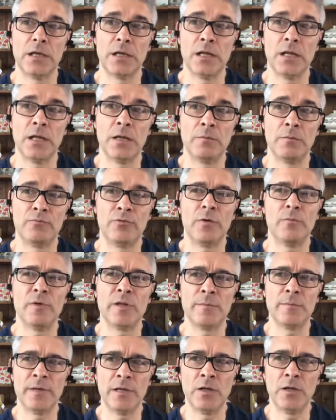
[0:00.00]
uh, probably a
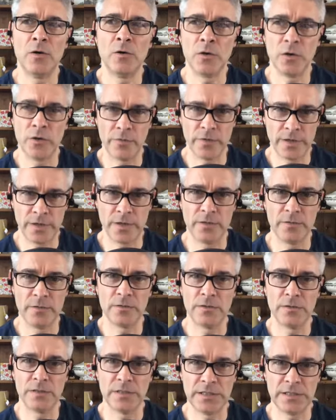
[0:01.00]
bit longer ago
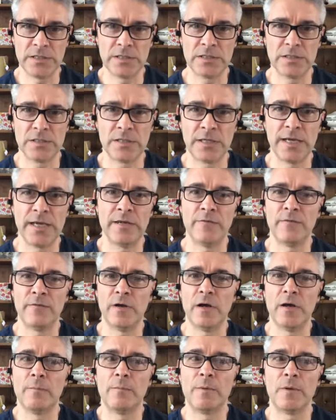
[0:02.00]
than this, gave
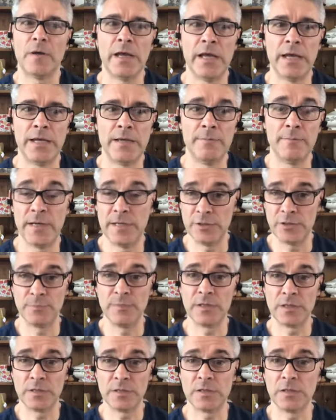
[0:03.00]
up a
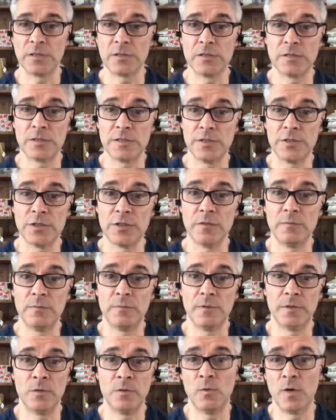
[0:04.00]
management consultancy job
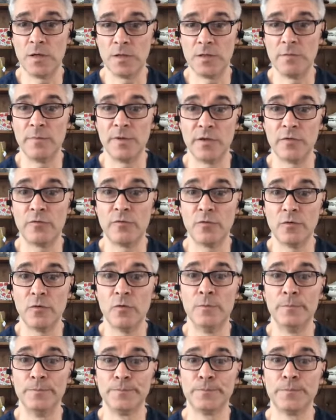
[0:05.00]
at one of the big 4
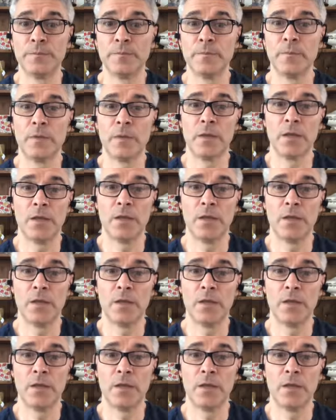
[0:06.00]
mm-hmm.